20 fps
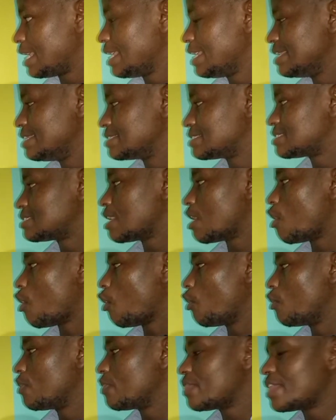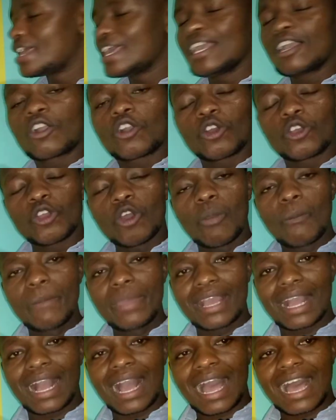is on the
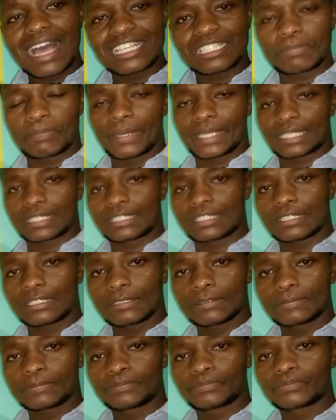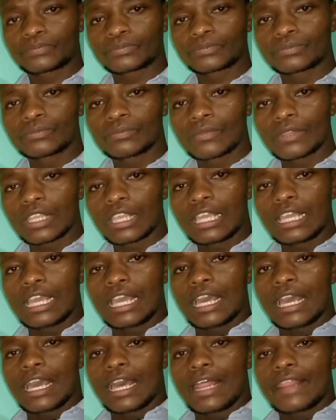economic aspect.
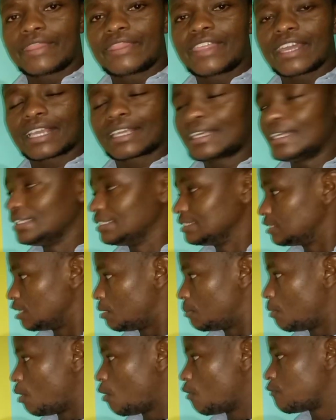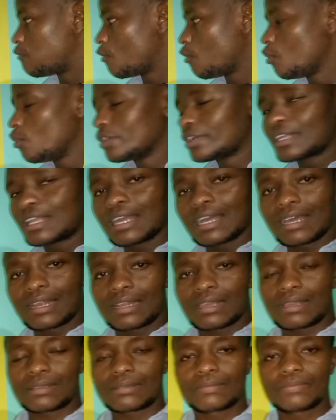The kingdom of old
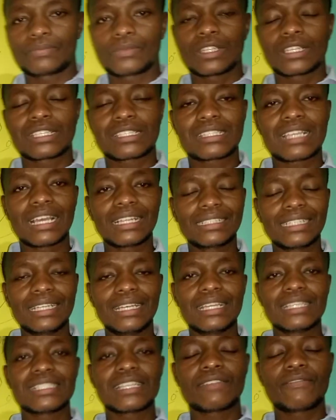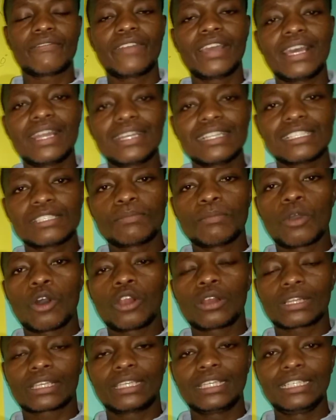Ghana started as a very
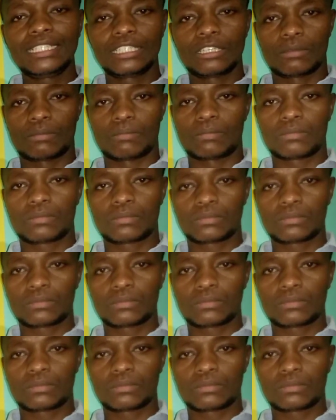small kingdom,